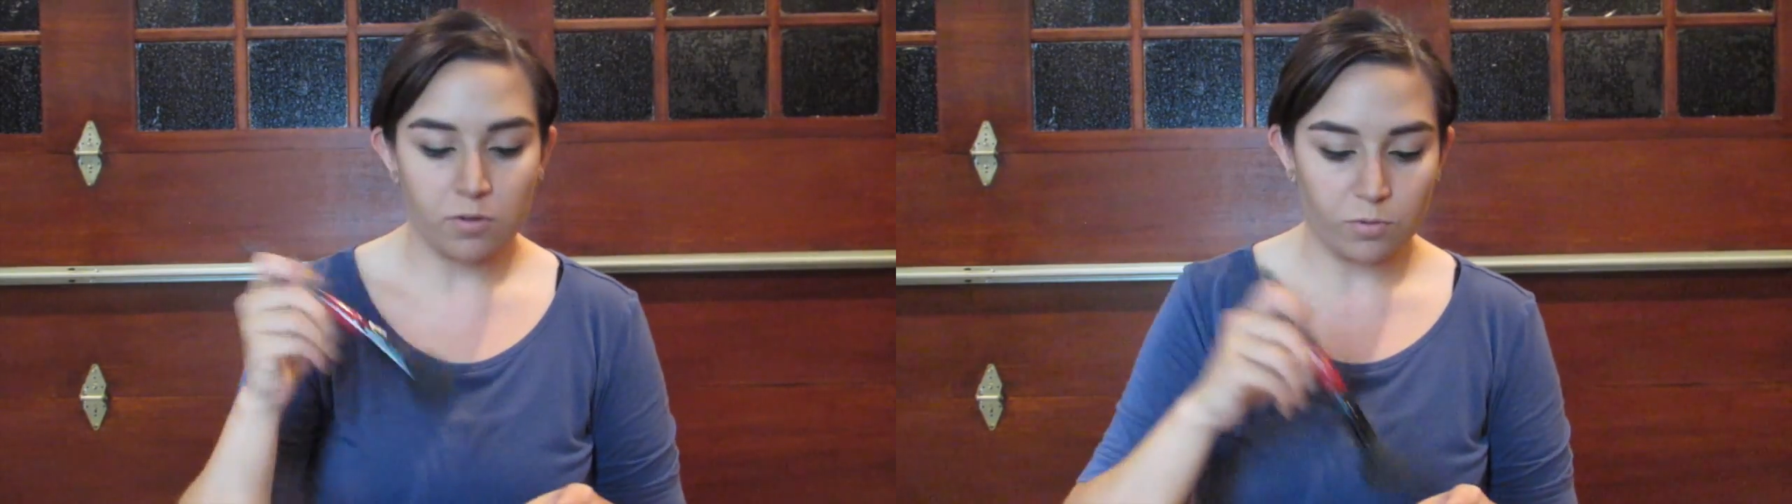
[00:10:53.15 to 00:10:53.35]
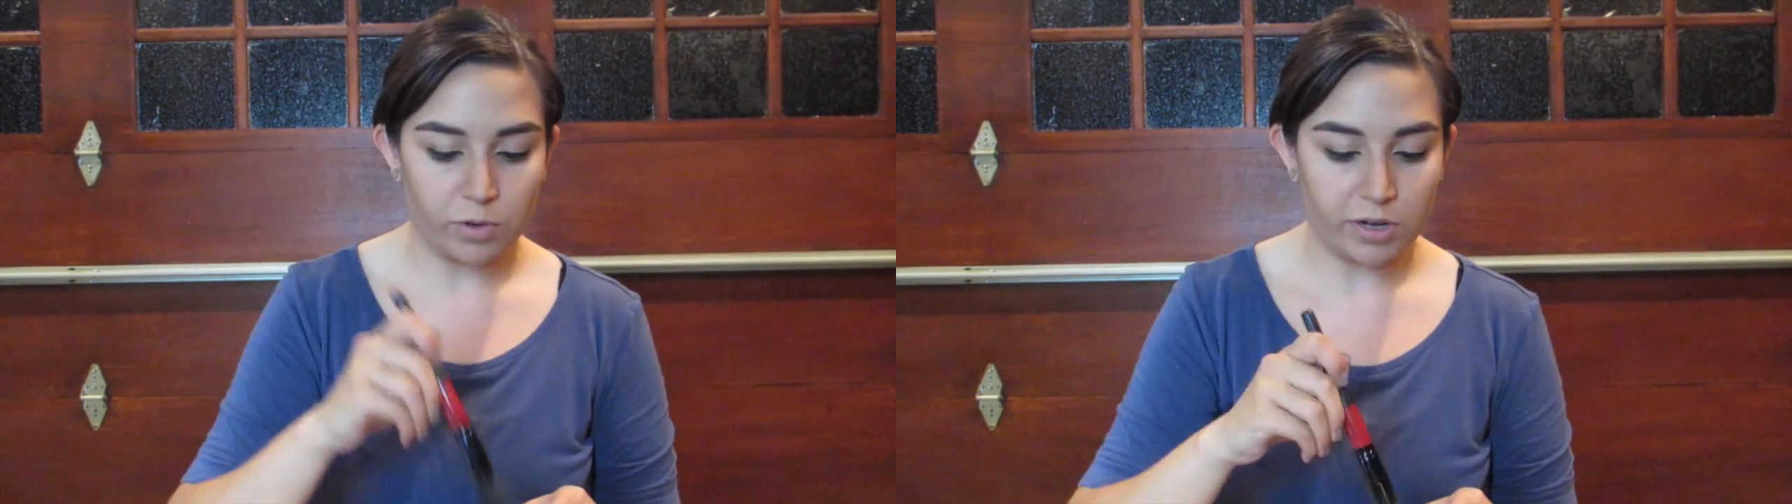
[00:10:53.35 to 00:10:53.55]

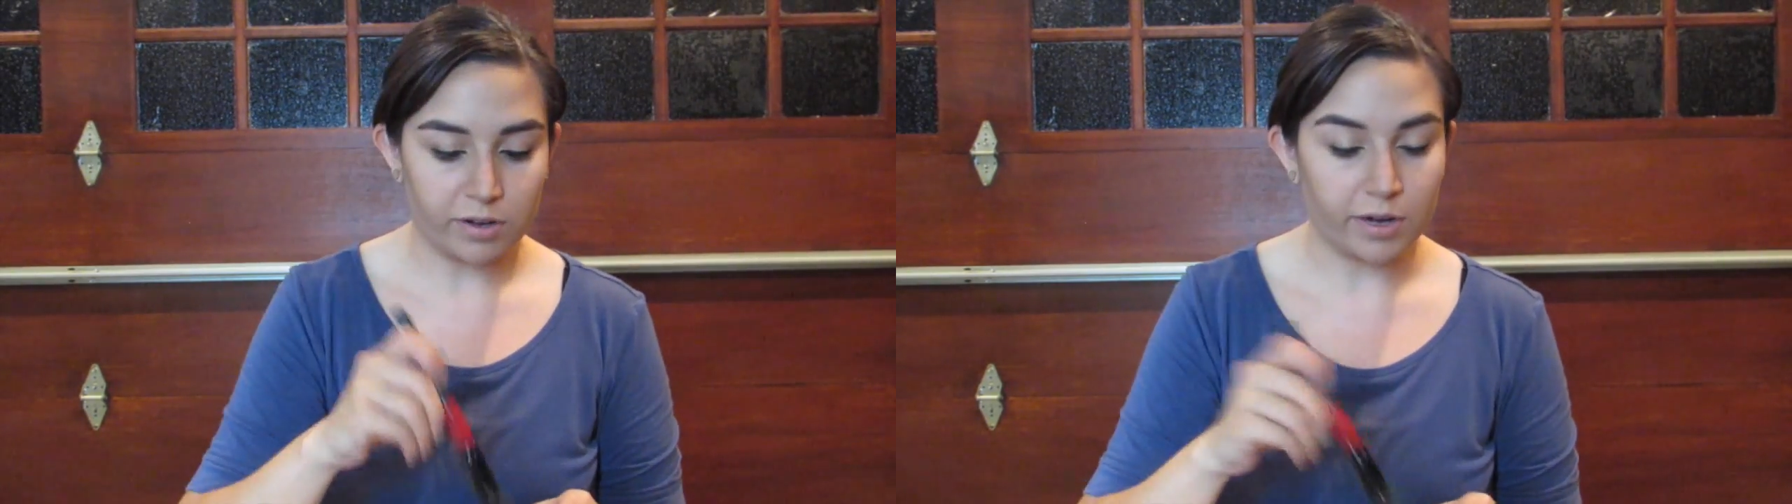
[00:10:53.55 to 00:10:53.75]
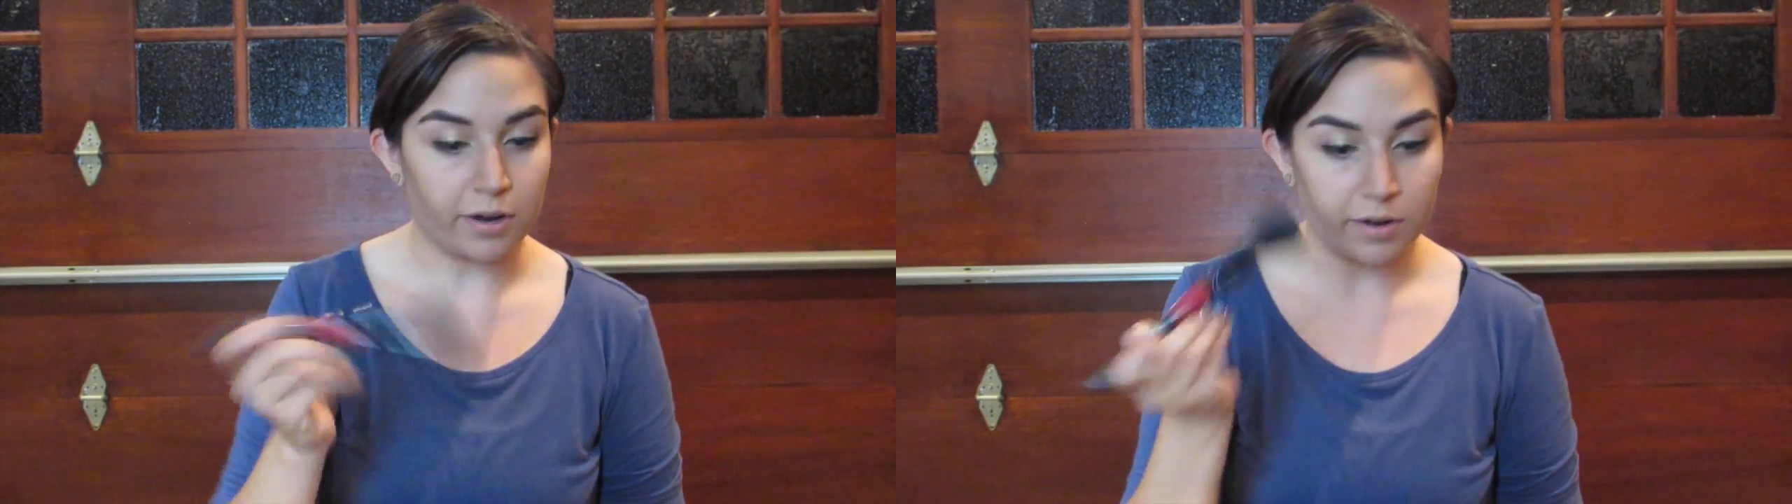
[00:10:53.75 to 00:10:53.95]

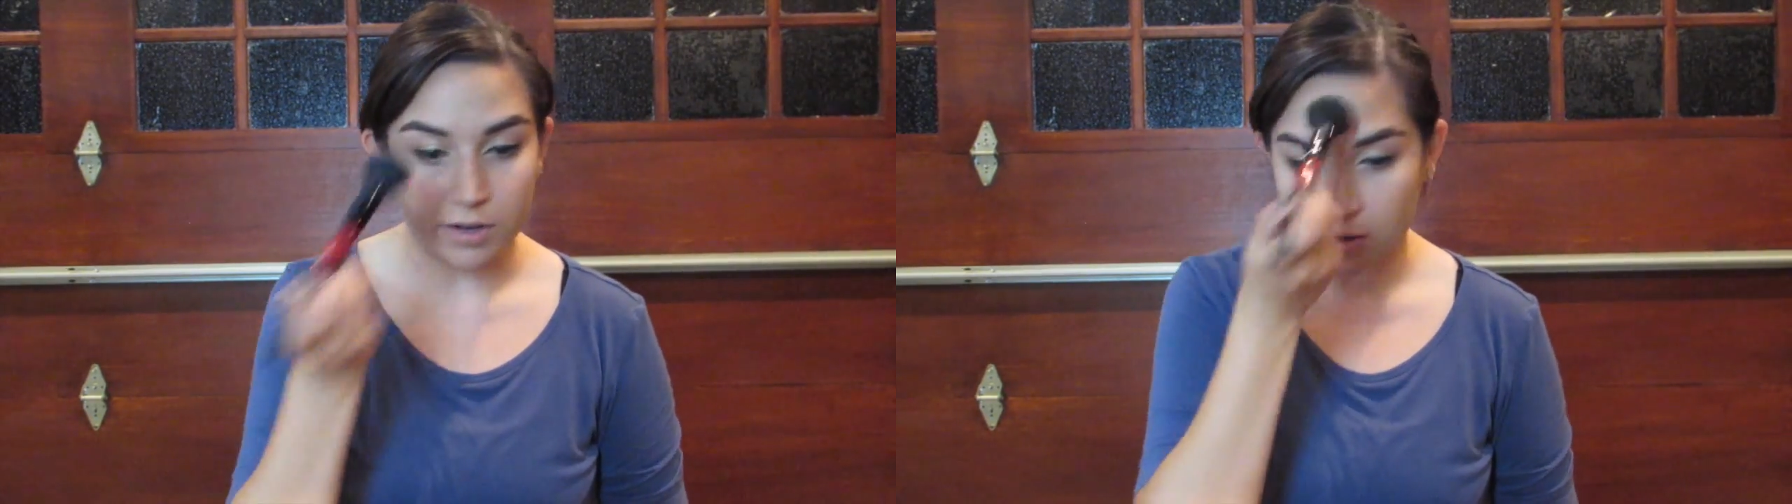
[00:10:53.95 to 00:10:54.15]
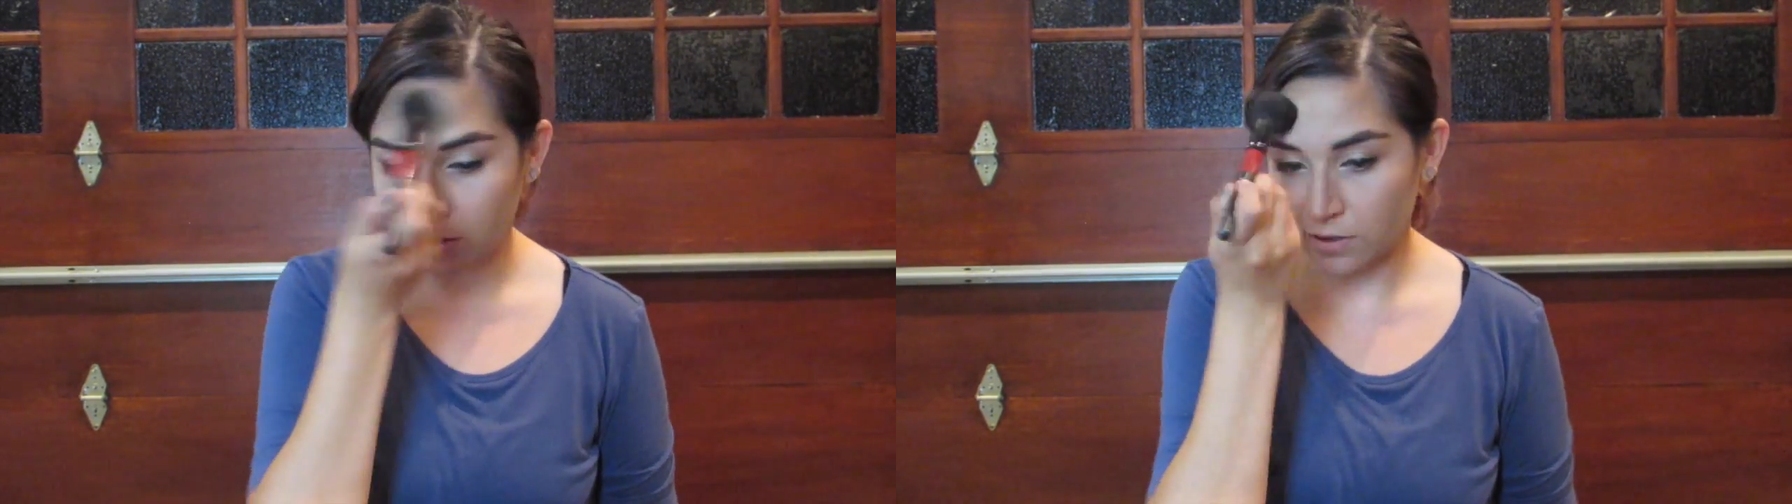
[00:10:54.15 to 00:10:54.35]
weird
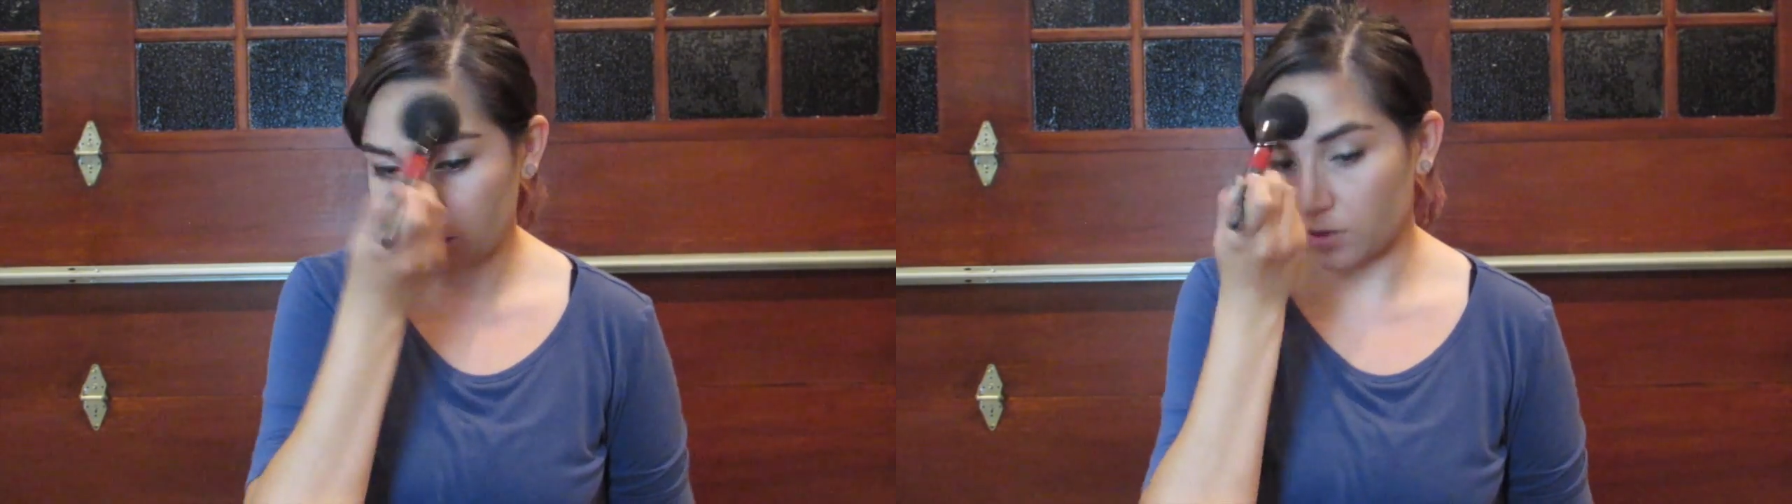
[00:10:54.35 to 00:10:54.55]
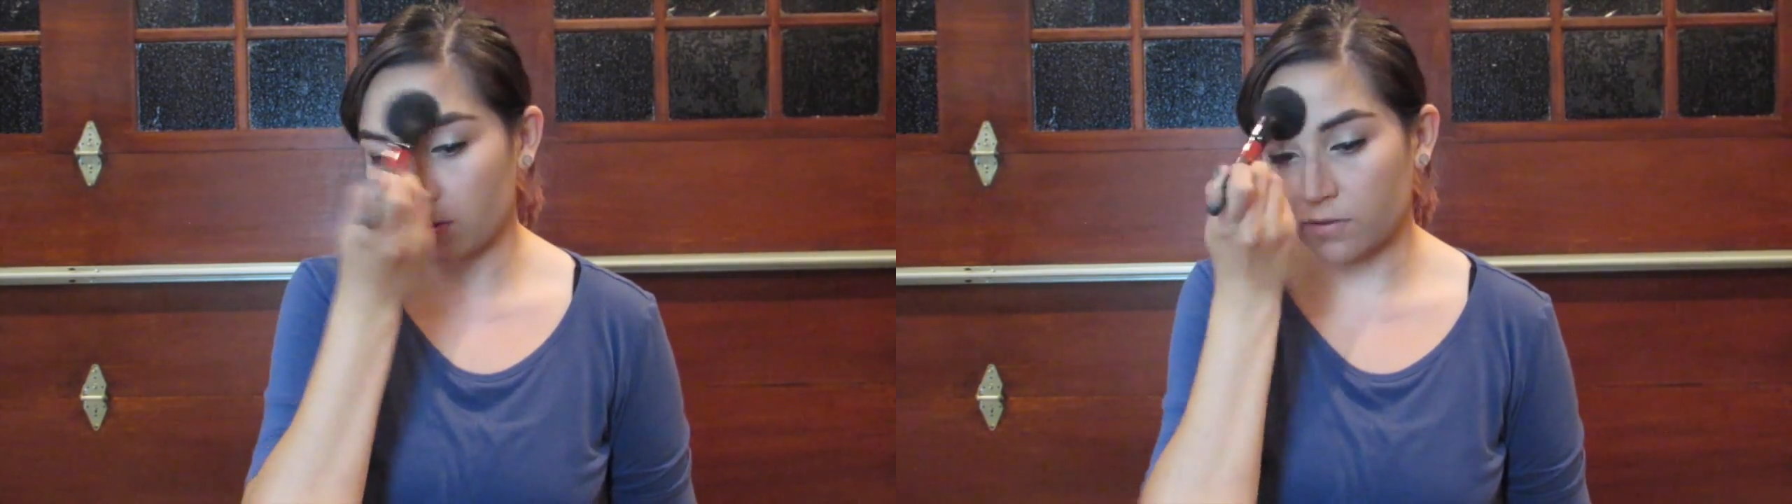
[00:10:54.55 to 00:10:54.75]
areas,